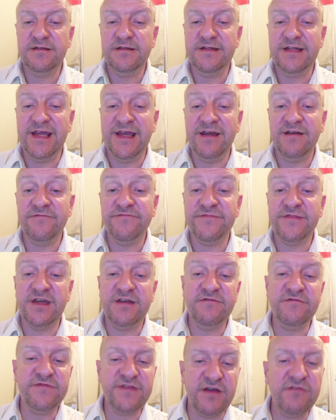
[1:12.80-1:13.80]
Now,
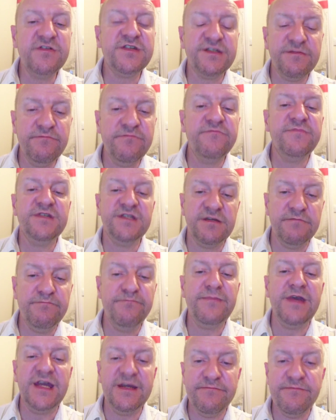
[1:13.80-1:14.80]
there are some
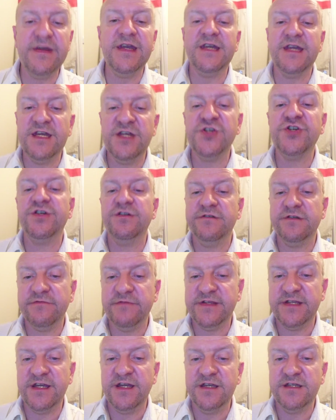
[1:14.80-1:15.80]
big issues
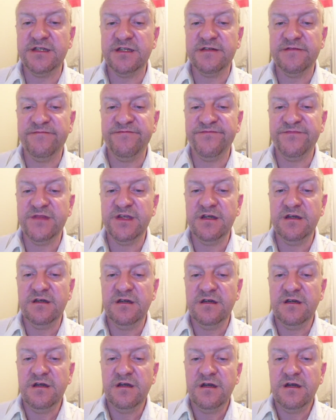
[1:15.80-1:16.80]
with this.
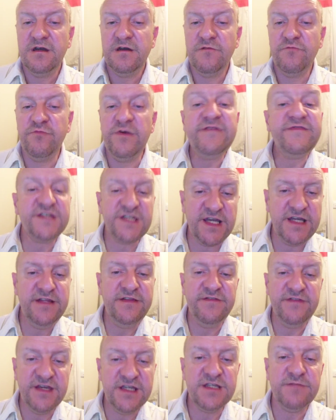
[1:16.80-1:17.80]
We've
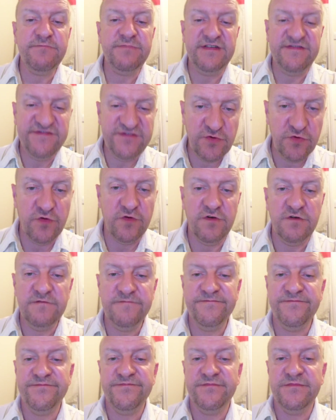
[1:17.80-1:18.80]
seen this before,
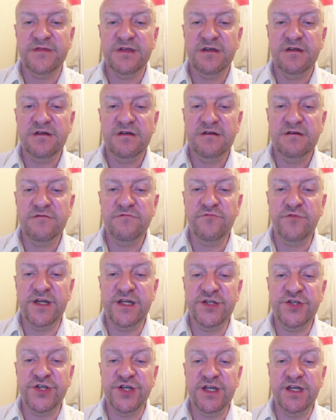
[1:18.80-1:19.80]

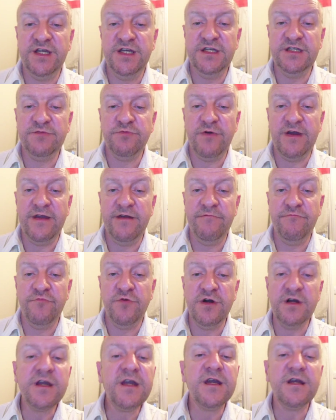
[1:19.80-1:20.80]
which is when
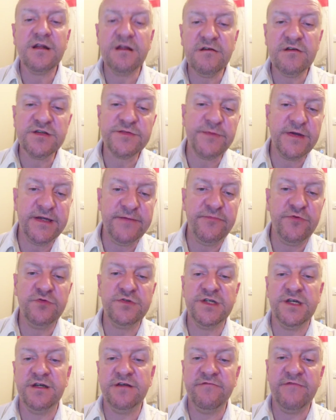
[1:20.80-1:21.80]
working class people
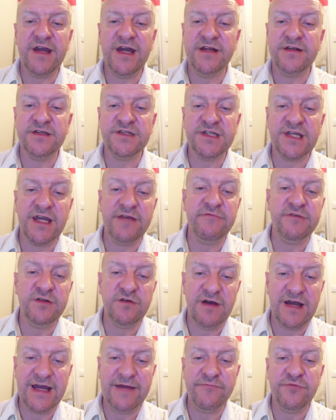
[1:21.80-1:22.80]
turn around and say, we're
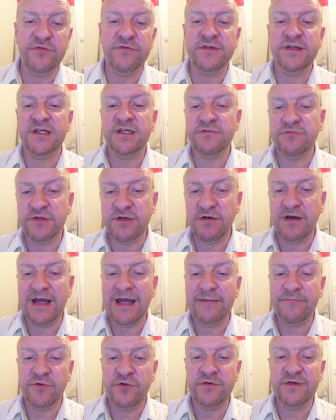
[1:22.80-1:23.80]
not happy with this, we're not
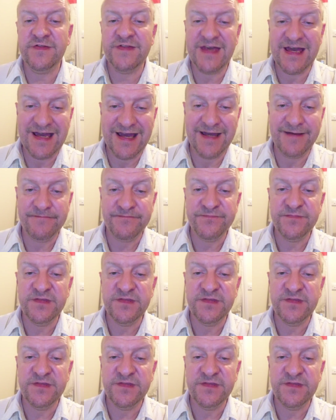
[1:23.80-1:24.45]
happy with that.